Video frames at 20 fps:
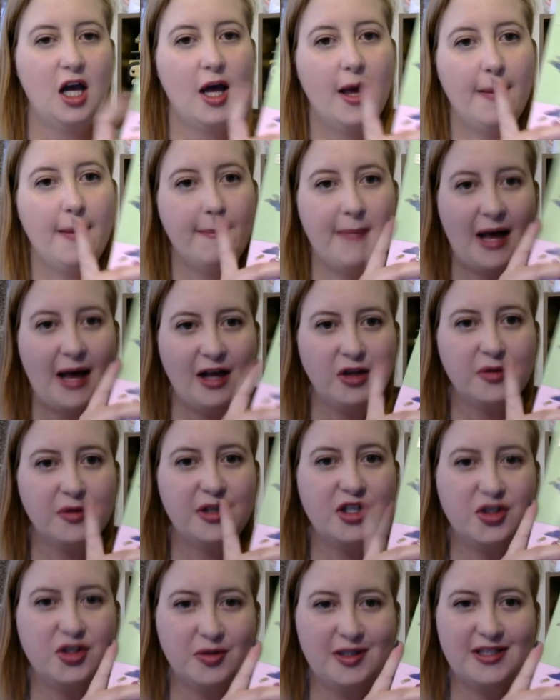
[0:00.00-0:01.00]

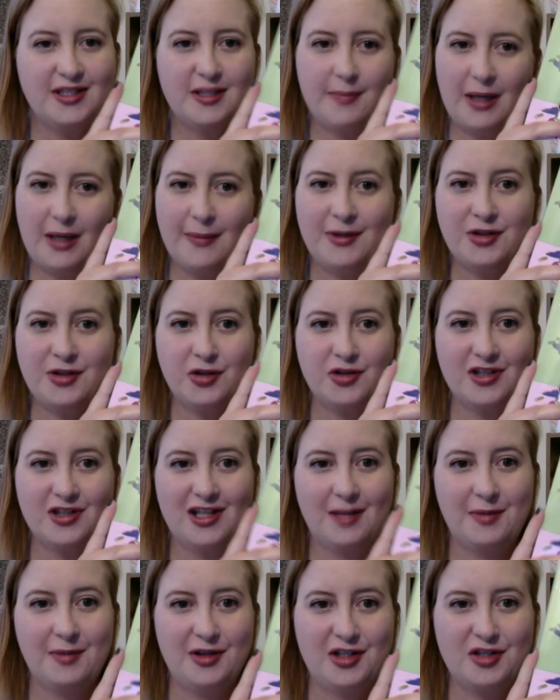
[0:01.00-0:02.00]
Mallory joins the Babysitters
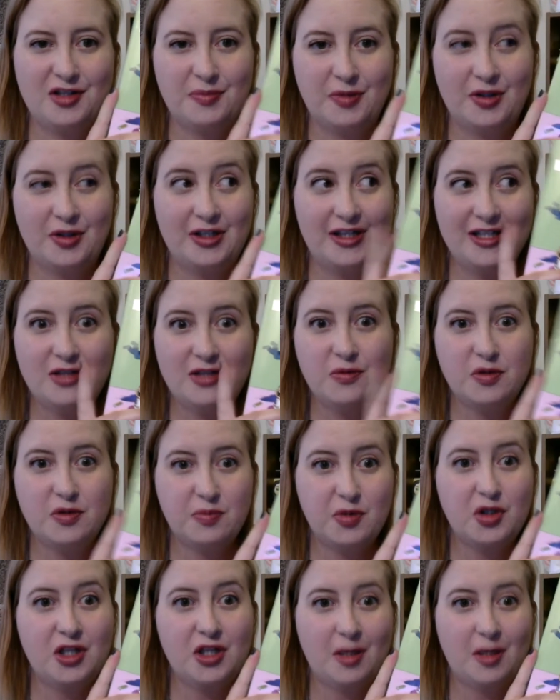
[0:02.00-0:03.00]
Club in this book. This was
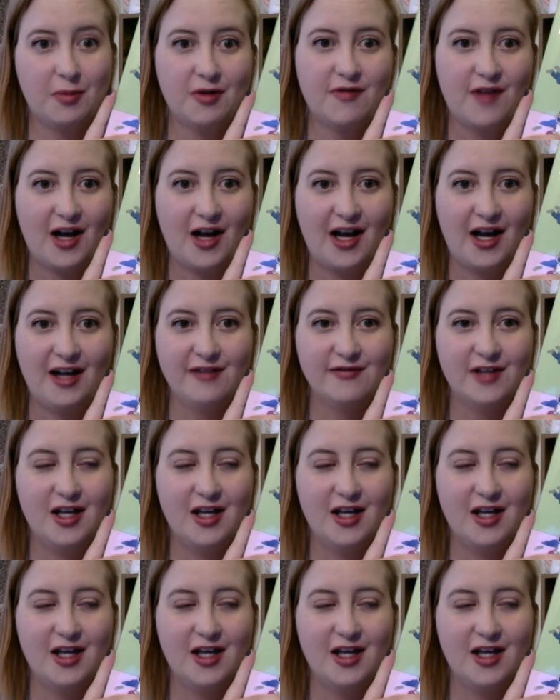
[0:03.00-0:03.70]
book number 5.